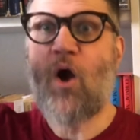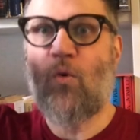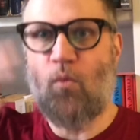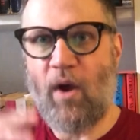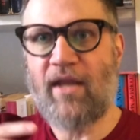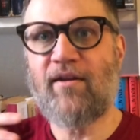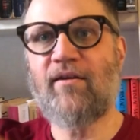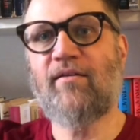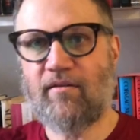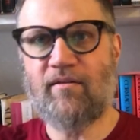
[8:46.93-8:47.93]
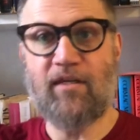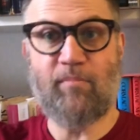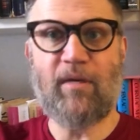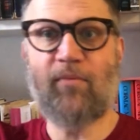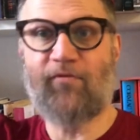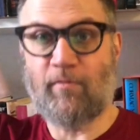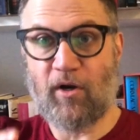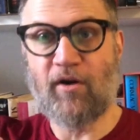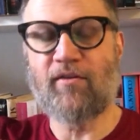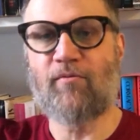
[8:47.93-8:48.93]
When the people from
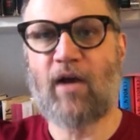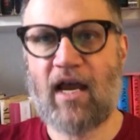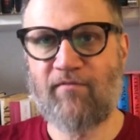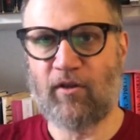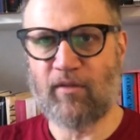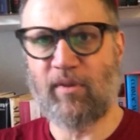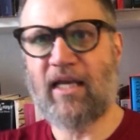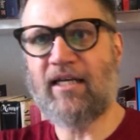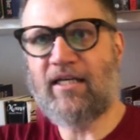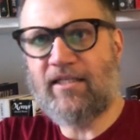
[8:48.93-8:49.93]
Earth arrived on the planet,